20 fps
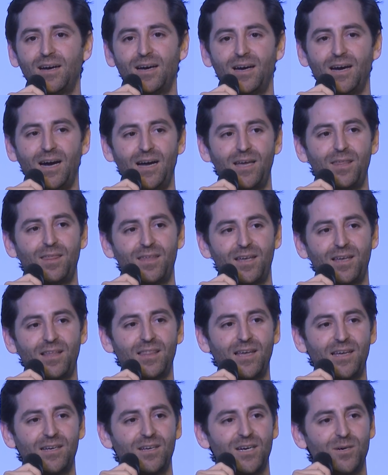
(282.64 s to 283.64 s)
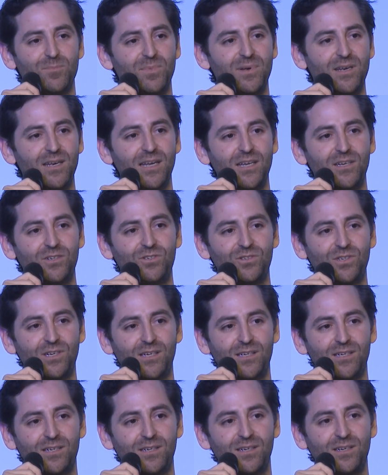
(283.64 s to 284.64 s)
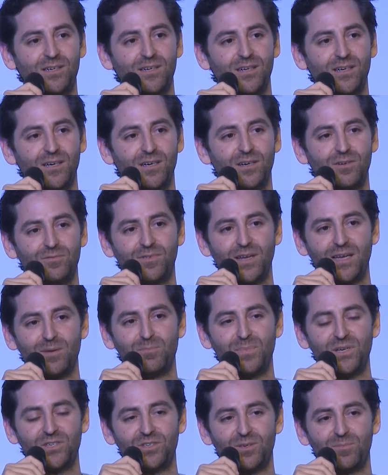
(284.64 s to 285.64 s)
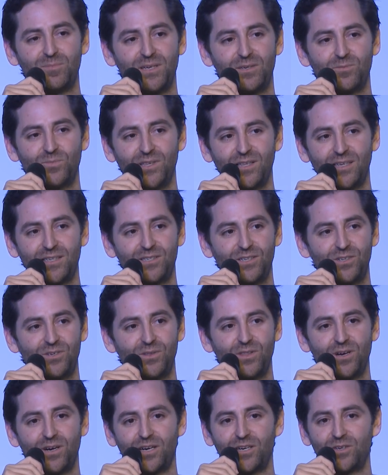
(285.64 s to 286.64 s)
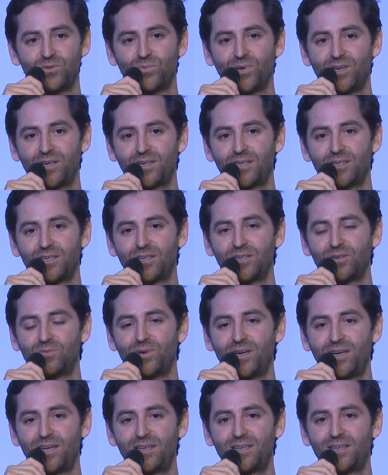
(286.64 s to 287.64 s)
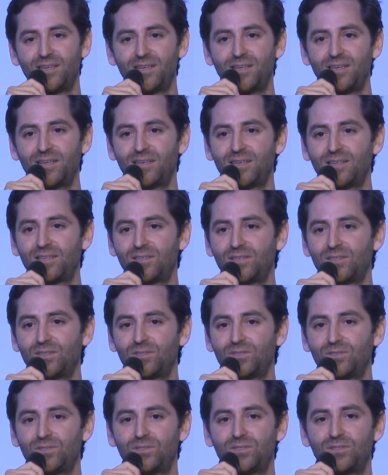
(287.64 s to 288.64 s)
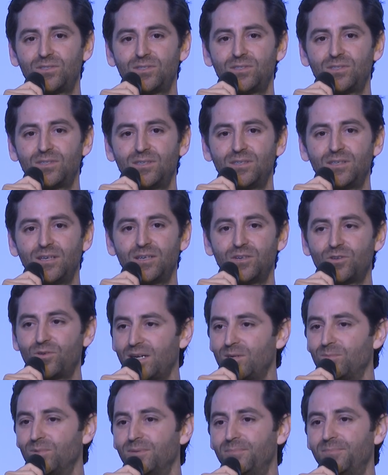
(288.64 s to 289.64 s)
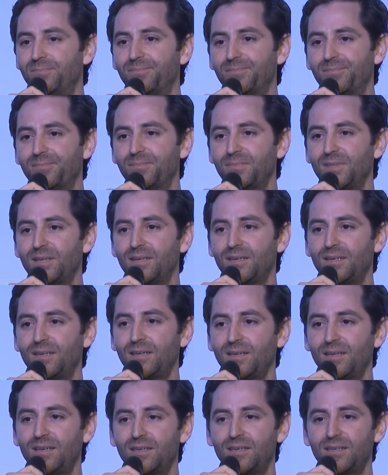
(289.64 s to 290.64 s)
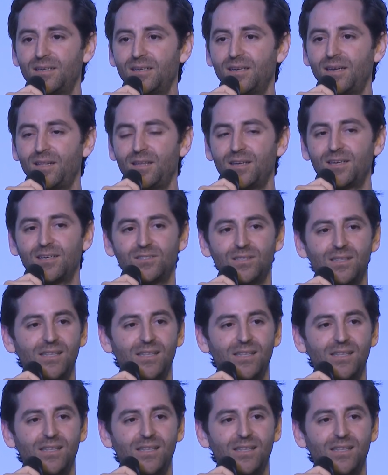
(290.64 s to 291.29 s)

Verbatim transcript: that combination of ambition but willing to do the hard work in a good way is incredible. And I think it's a